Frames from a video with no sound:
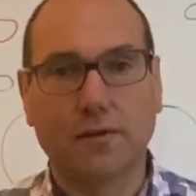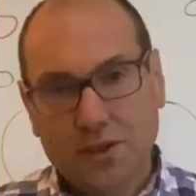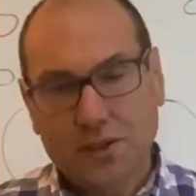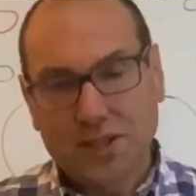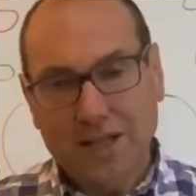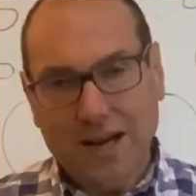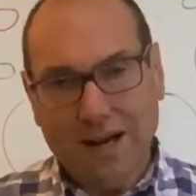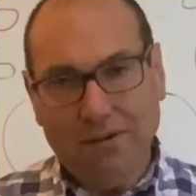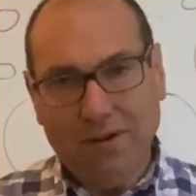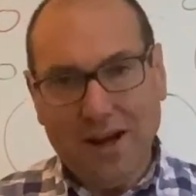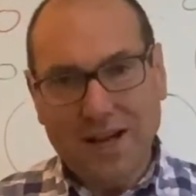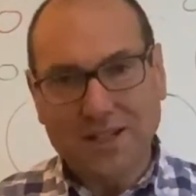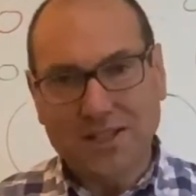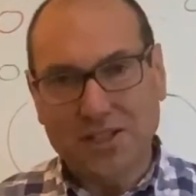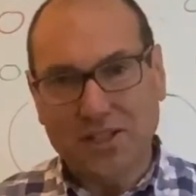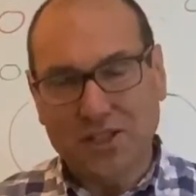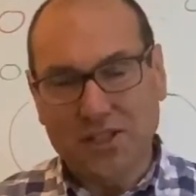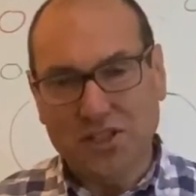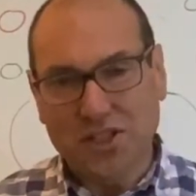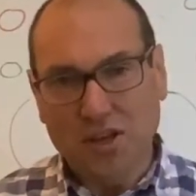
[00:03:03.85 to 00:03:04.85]

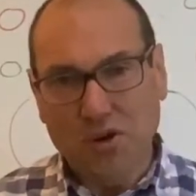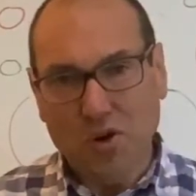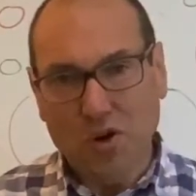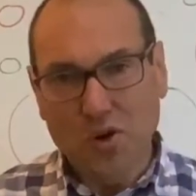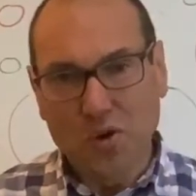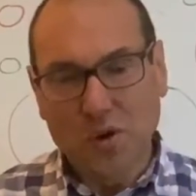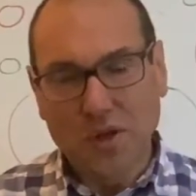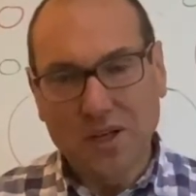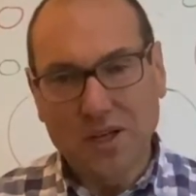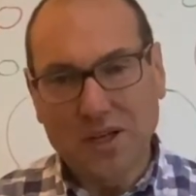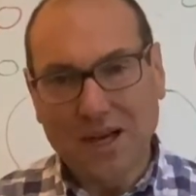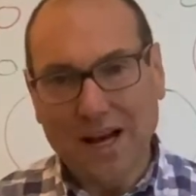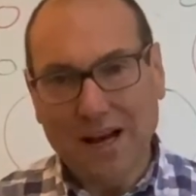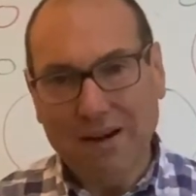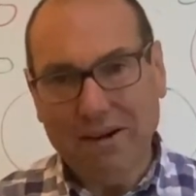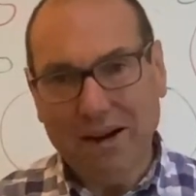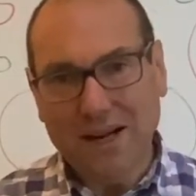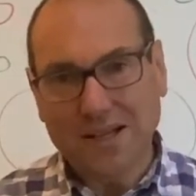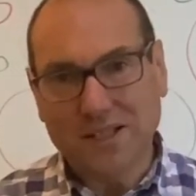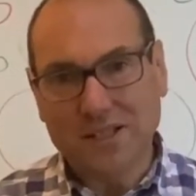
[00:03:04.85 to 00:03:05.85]
Directors. So who are the
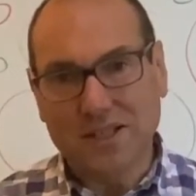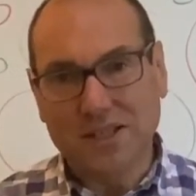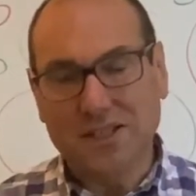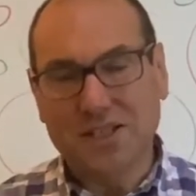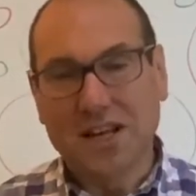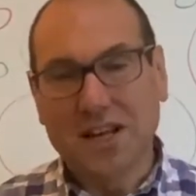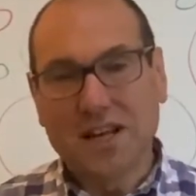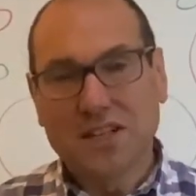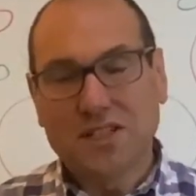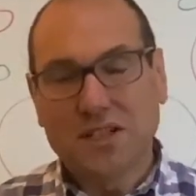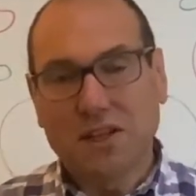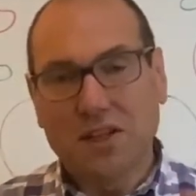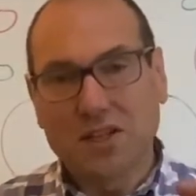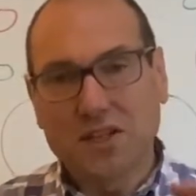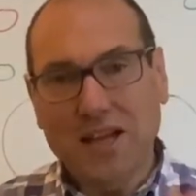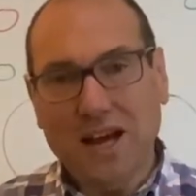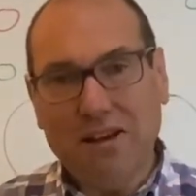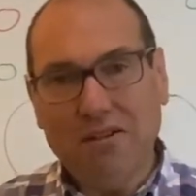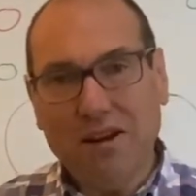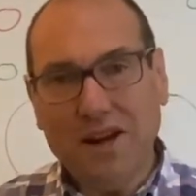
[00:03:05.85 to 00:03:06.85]
directors? So the
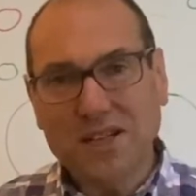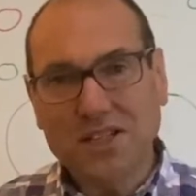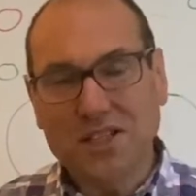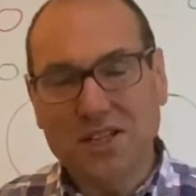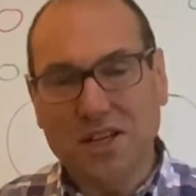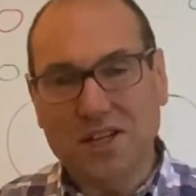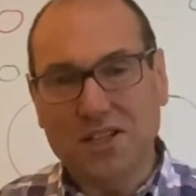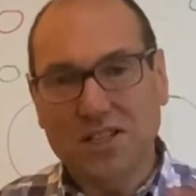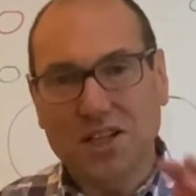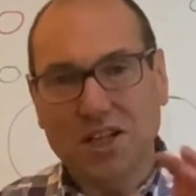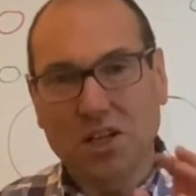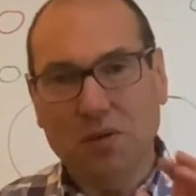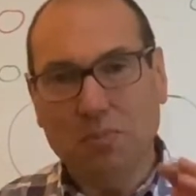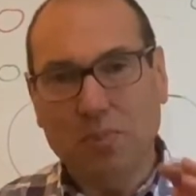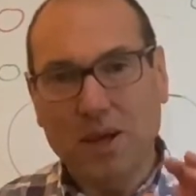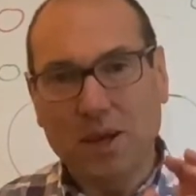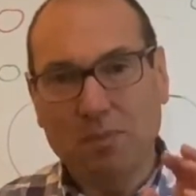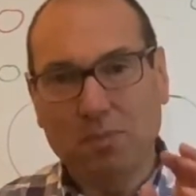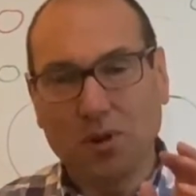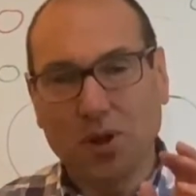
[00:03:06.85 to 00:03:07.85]
directors are the
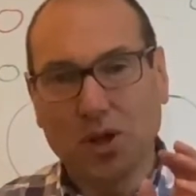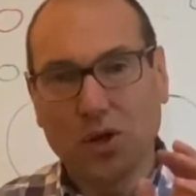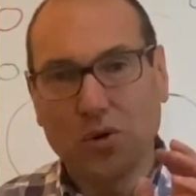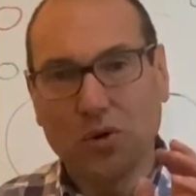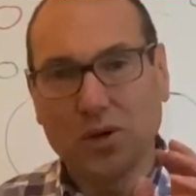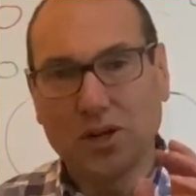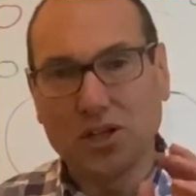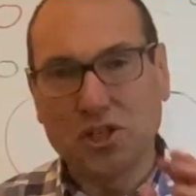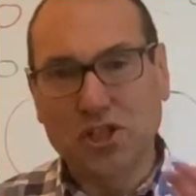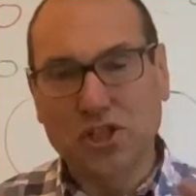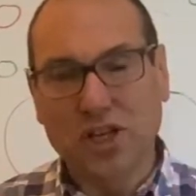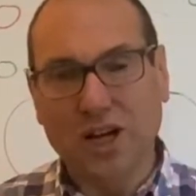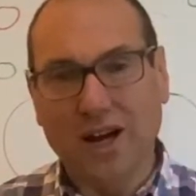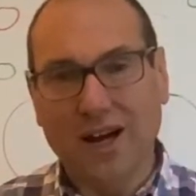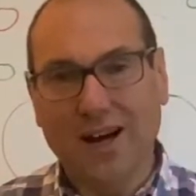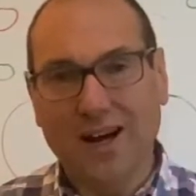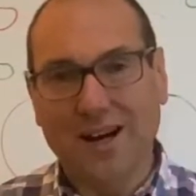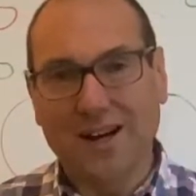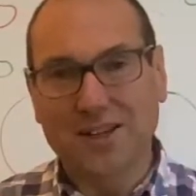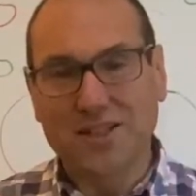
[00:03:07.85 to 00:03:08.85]
people who are in
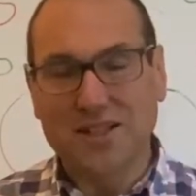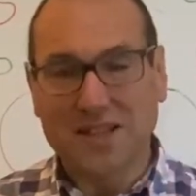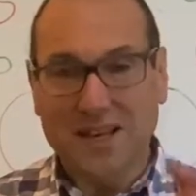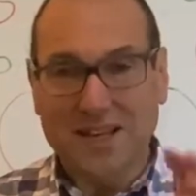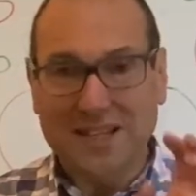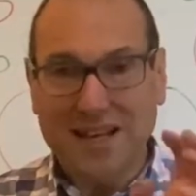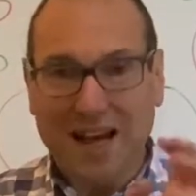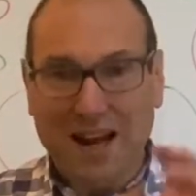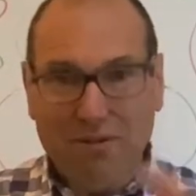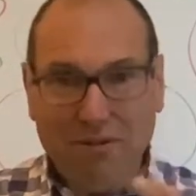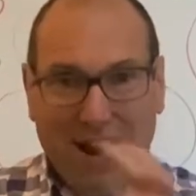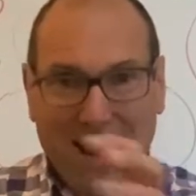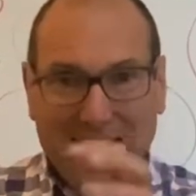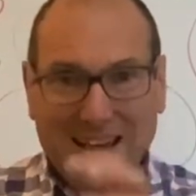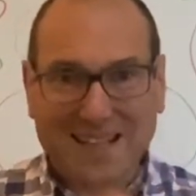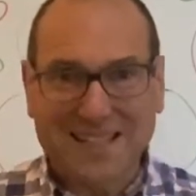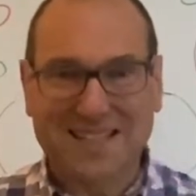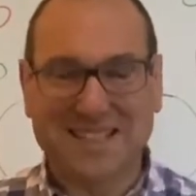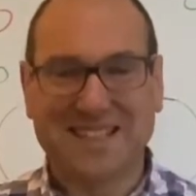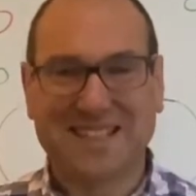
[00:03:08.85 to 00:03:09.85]
charge. They
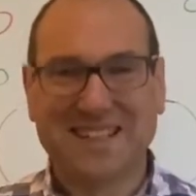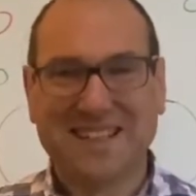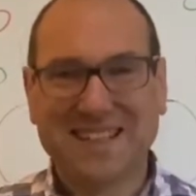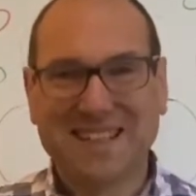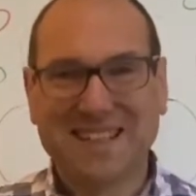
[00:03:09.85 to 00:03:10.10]
direct.